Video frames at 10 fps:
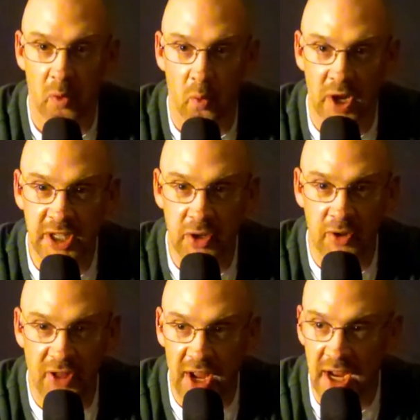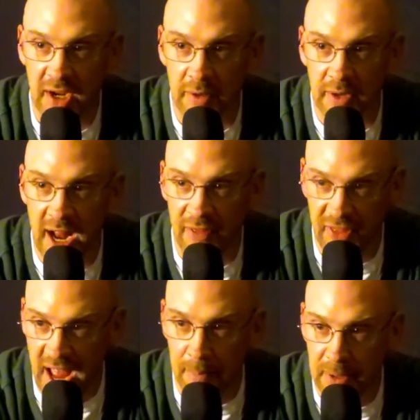what you think at
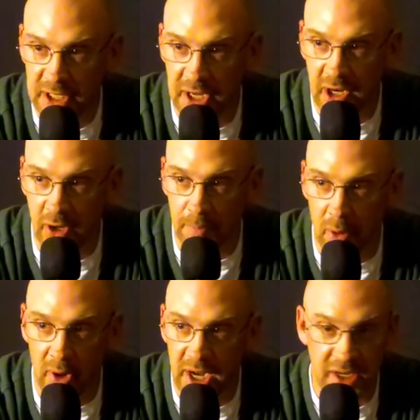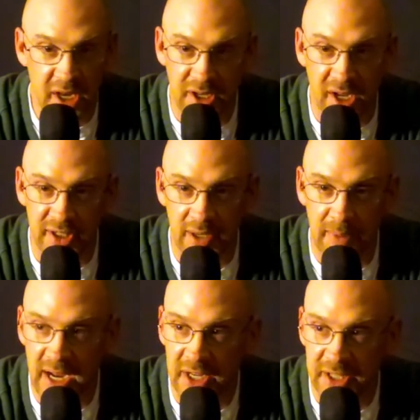that particular point doesn't
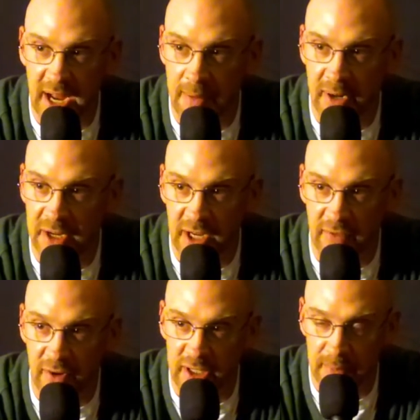make a damn bit of difference,